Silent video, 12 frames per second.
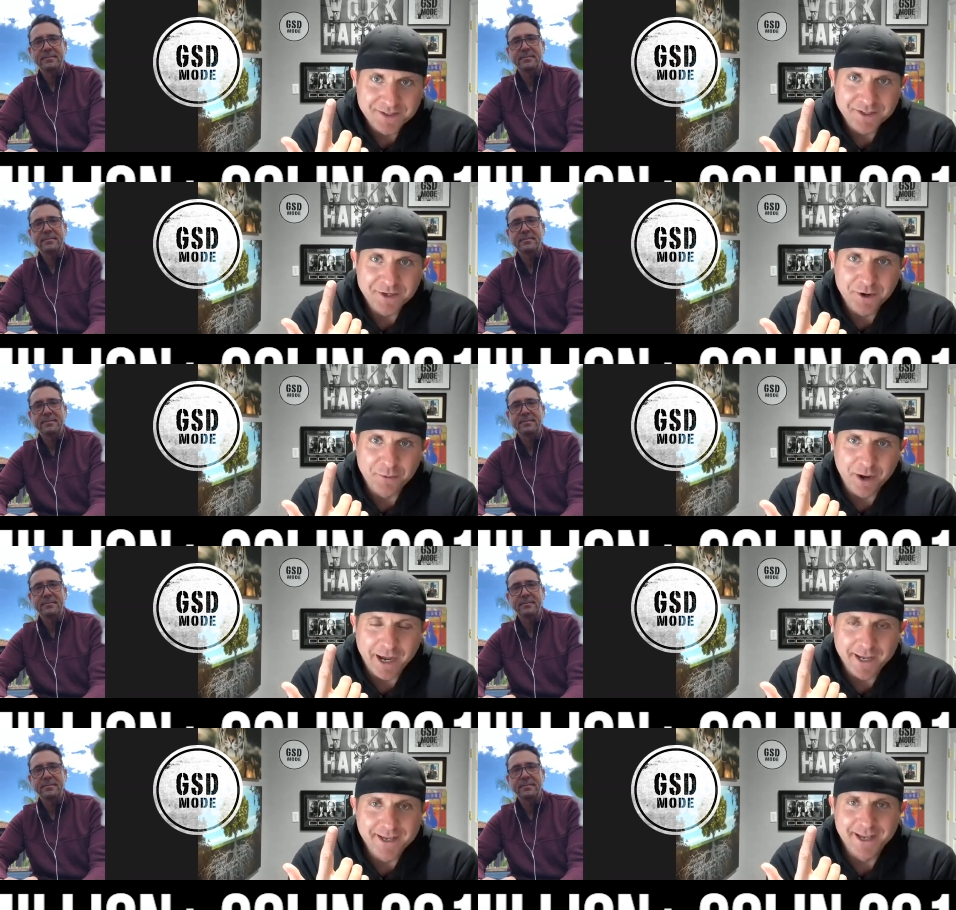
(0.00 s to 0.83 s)
Speaker 1: You know,
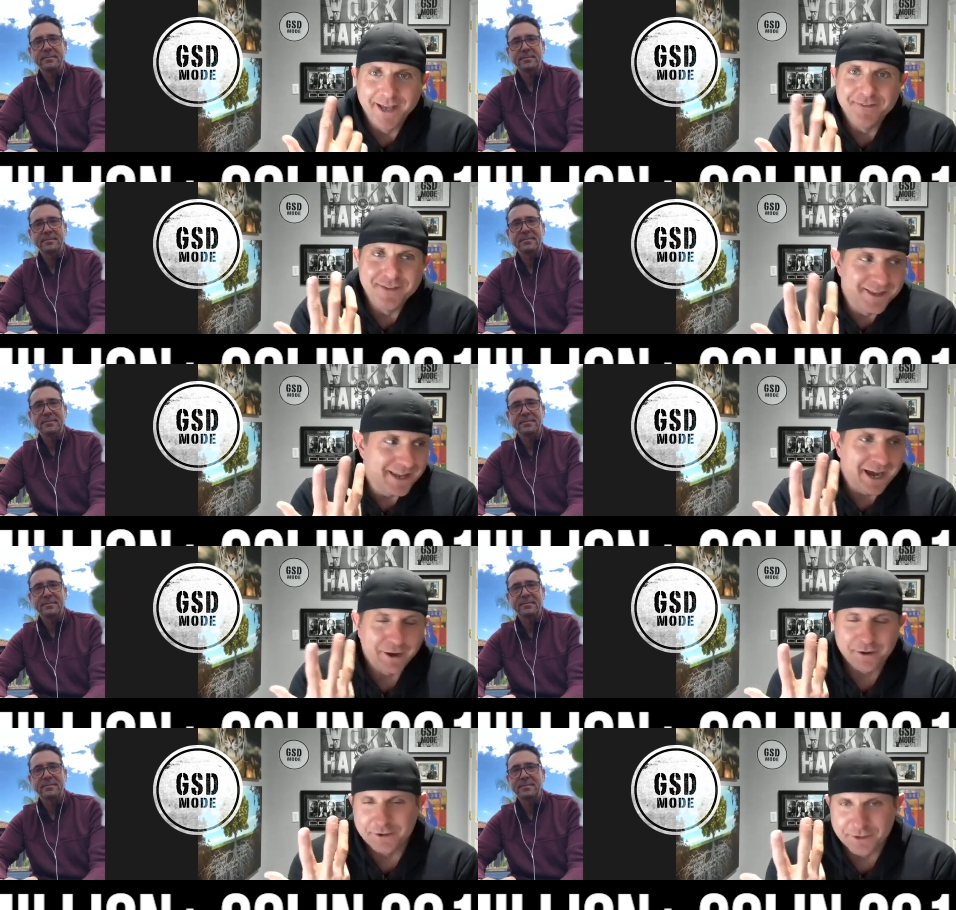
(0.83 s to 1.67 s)
right. And then
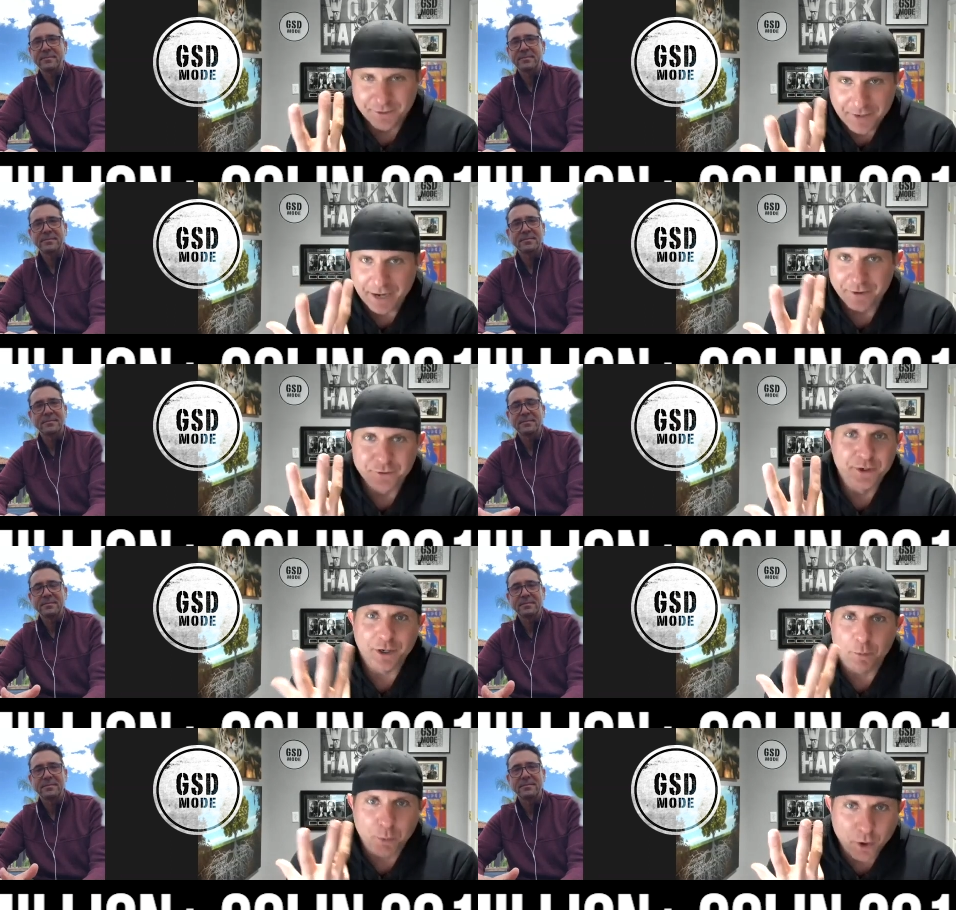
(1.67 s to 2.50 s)
now, you know, now you're doing
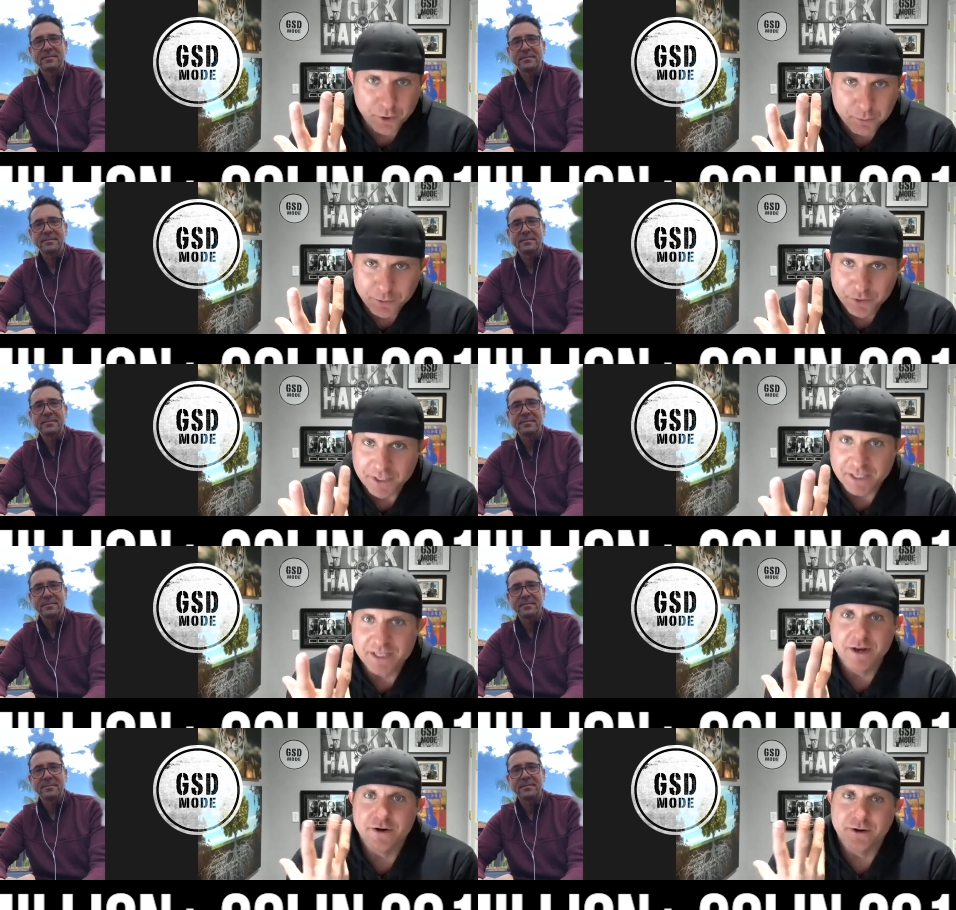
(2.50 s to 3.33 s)
a couple hundred million a
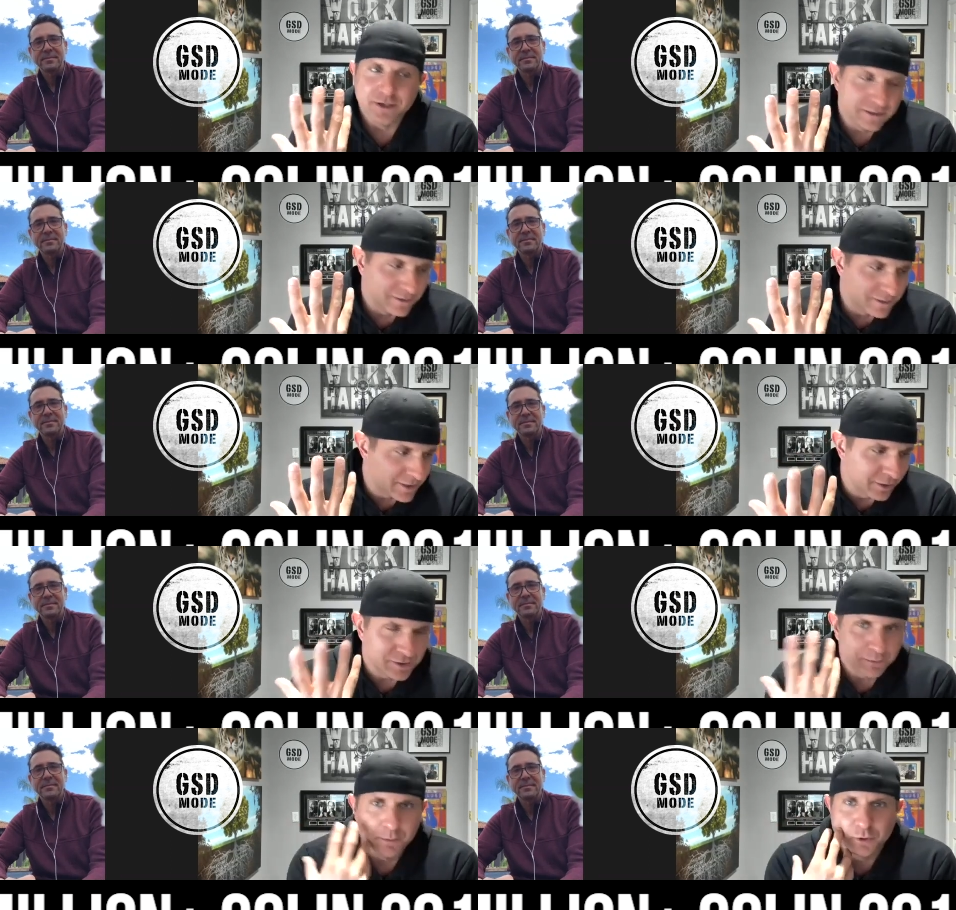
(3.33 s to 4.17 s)
year and selling
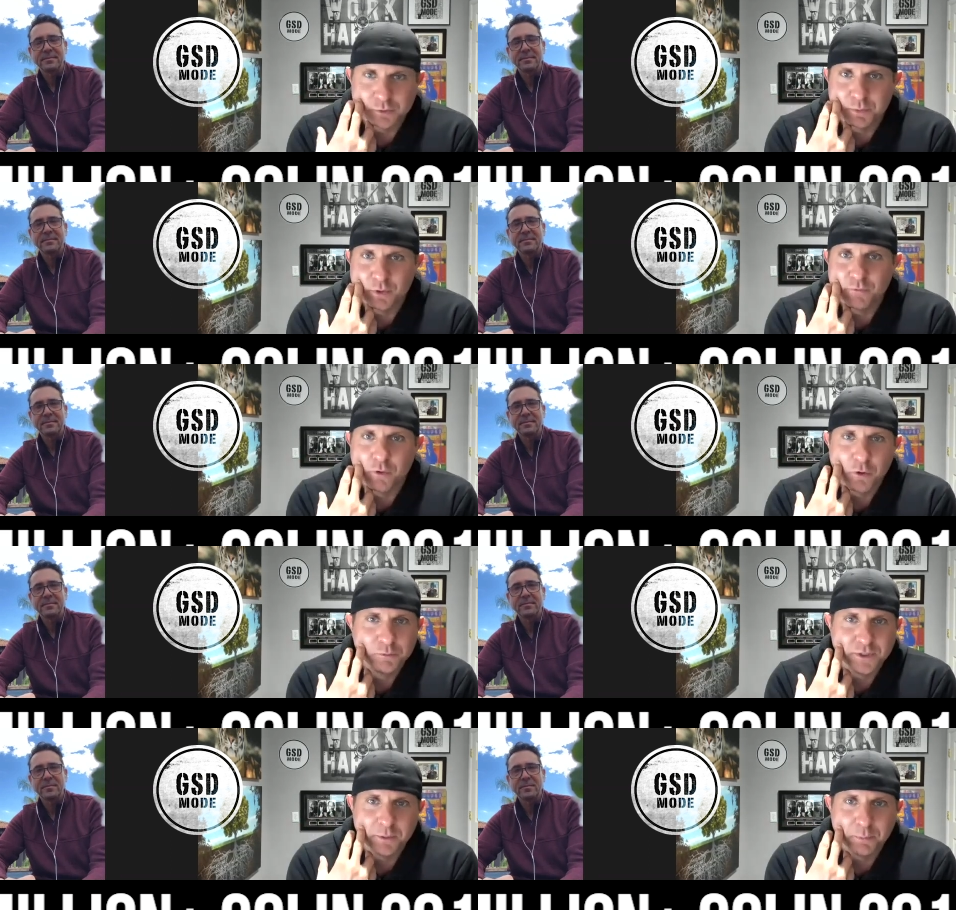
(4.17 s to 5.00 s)
some of the most beautiful
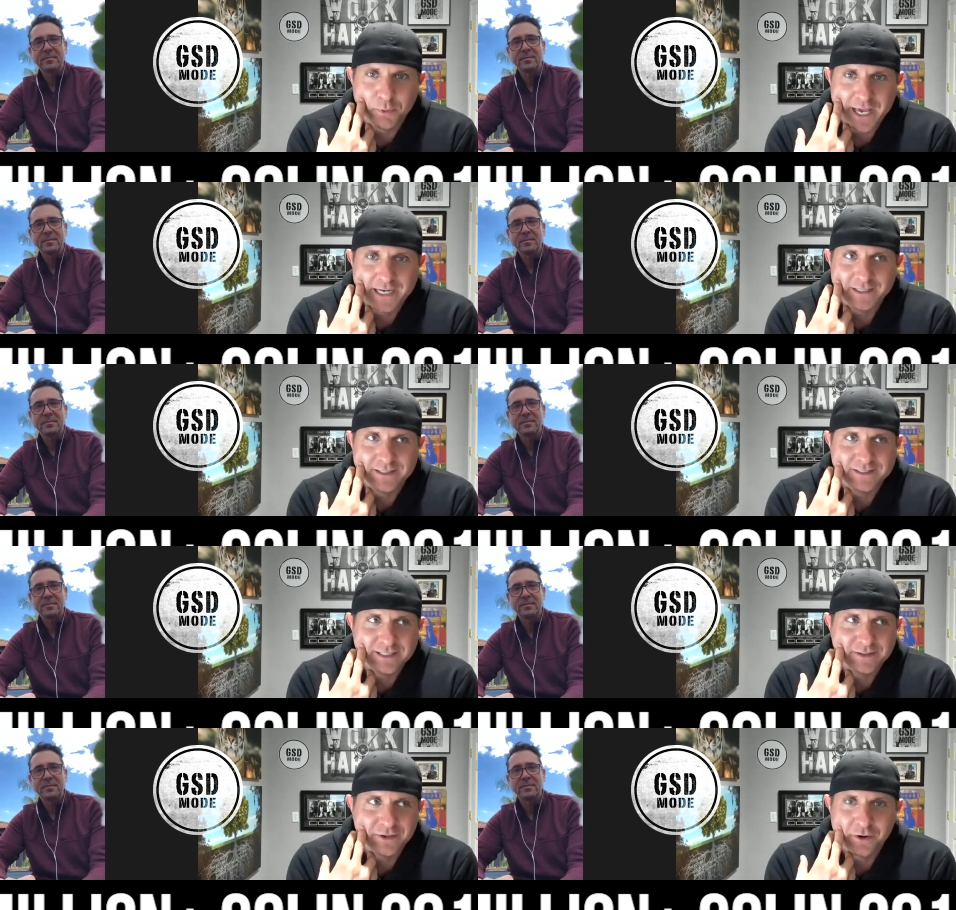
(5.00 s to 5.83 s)
homes on the planet to
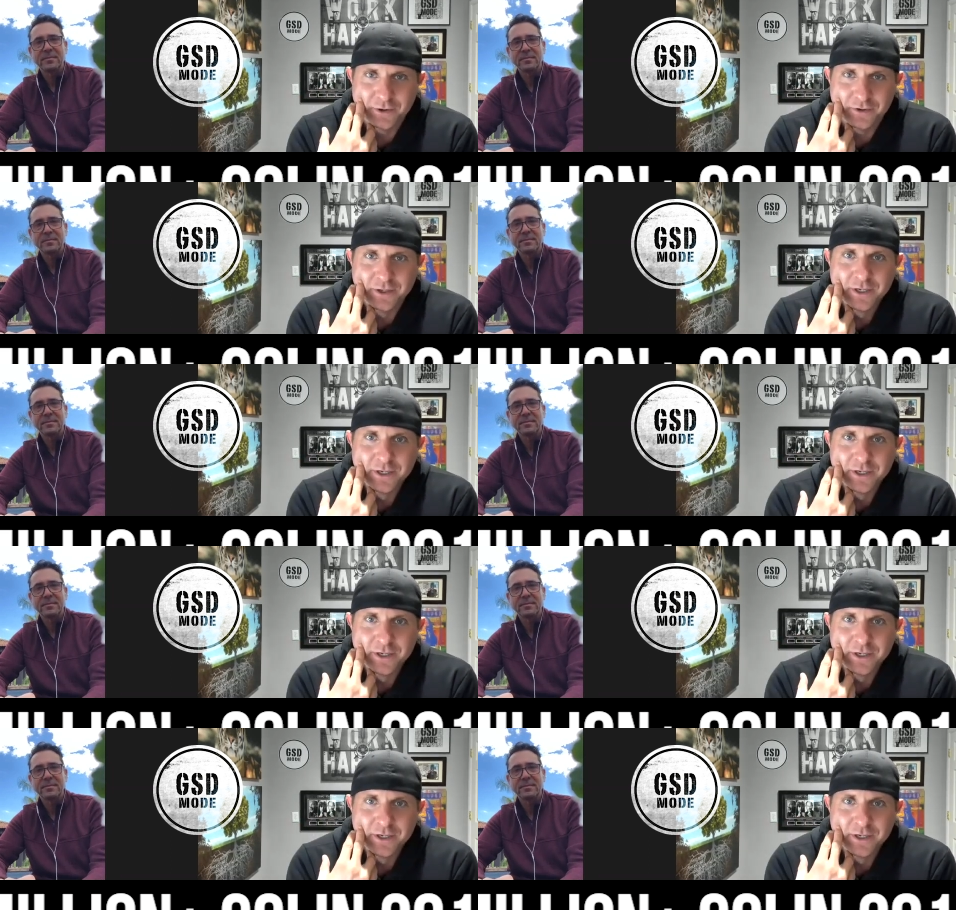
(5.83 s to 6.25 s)
sit there and